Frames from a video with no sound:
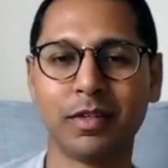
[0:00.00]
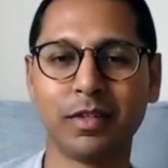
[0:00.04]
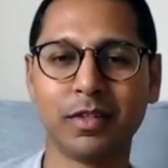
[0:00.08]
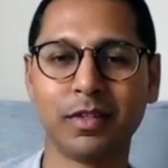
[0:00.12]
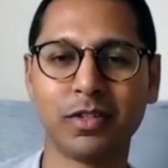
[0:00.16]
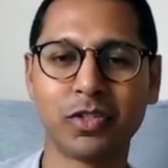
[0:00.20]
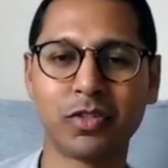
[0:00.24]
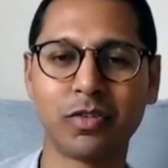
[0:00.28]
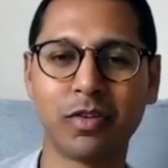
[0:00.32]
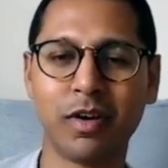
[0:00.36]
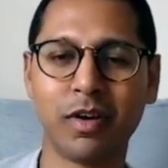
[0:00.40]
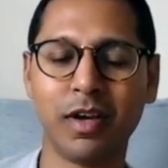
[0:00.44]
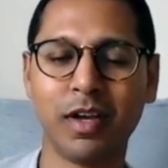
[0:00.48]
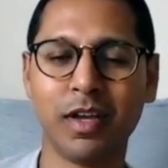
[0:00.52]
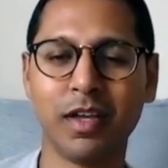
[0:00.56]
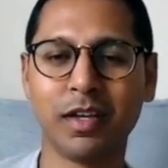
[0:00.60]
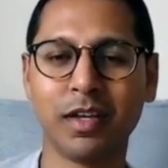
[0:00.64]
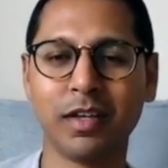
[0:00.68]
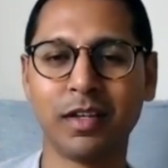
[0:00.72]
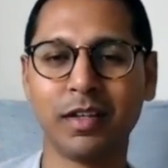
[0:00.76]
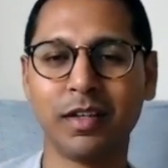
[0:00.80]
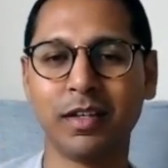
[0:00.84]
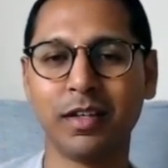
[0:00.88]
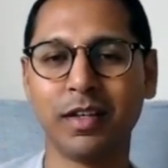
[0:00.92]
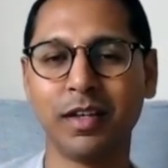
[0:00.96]

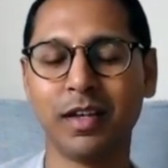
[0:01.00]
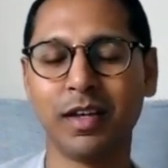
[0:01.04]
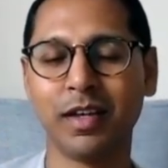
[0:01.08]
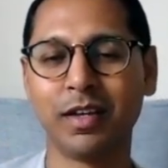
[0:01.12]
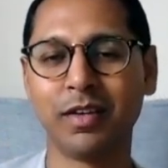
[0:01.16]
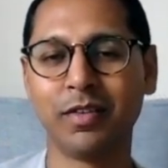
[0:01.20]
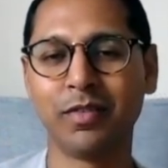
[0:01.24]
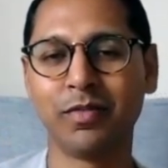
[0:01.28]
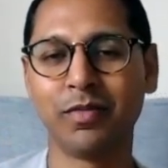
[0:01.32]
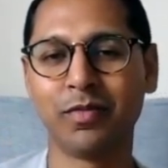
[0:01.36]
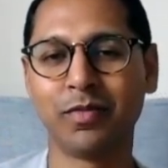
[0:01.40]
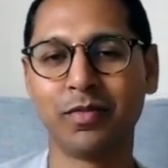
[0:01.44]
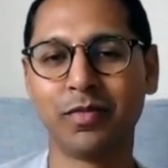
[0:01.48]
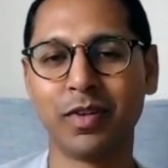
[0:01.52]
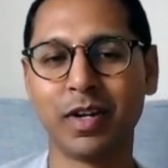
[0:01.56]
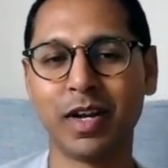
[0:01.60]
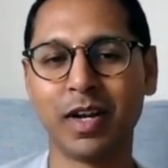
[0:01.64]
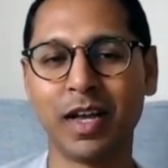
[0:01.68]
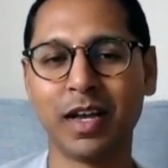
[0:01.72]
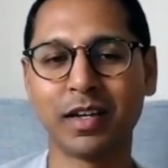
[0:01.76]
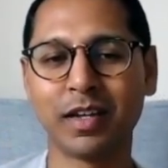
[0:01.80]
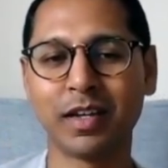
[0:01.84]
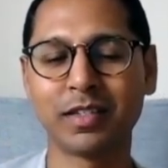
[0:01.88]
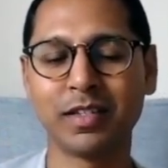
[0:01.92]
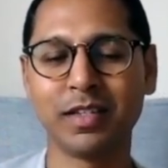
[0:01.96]
trying, and
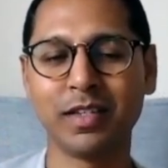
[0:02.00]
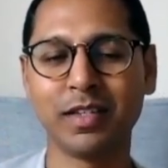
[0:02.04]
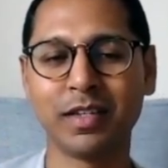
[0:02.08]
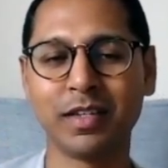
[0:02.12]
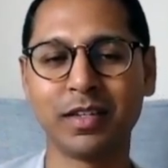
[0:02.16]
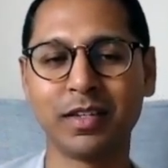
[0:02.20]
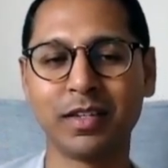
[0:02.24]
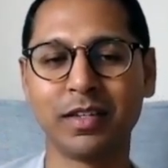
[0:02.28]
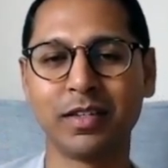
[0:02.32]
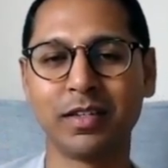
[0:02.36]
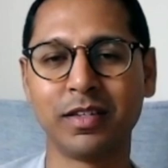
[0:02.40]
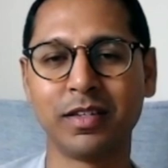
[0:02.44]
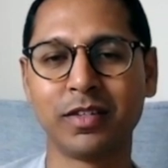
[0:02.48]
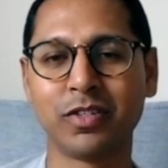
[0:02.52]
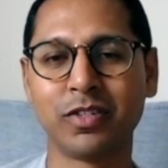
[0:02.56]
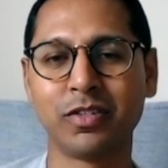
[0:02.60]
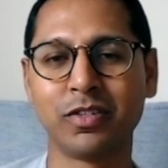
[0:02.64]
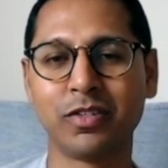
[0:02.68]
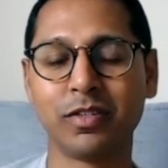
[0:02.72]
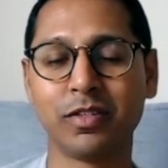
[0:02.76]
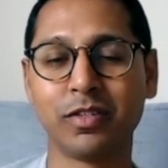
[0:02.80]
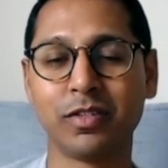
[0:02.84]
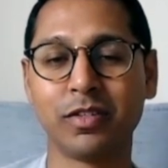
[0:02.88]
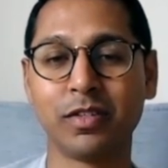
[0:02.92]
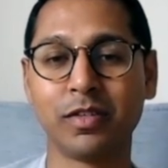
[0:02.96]
relaxing and
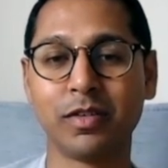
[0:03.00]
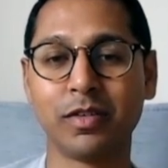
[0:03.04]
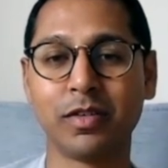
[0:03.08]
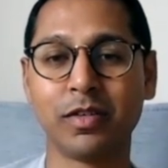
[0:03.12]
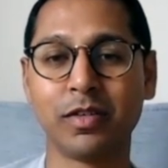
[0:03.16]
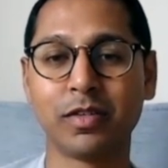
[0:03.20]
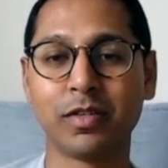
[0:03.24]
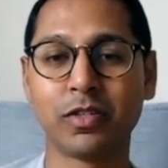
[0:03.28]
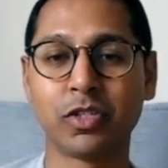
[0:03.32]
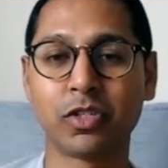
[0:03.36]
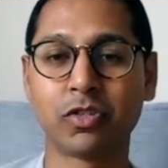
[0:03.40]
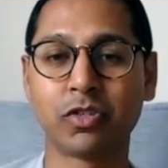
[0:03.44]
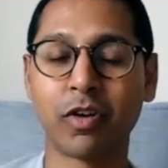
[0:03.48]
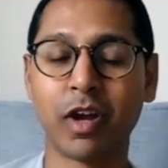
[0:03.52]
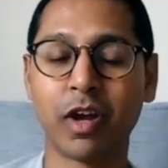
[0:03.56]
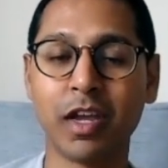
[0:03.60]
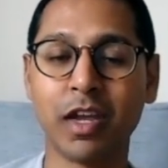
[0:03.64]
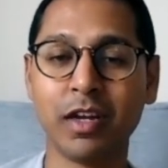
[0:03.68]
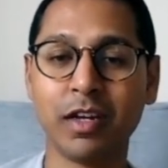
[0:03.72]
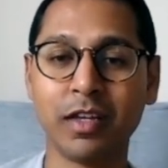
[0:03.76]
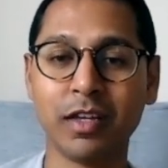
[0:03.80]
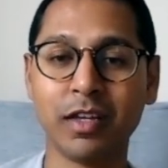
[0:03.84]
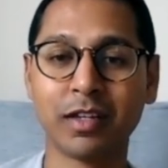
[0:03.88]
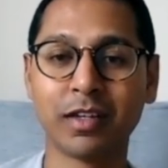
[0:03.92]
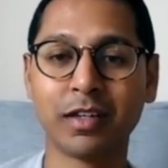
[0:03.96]

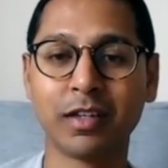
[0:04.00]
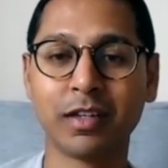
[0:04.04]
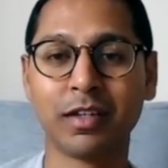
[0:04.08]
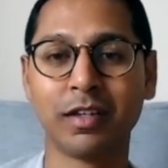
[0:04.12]
straining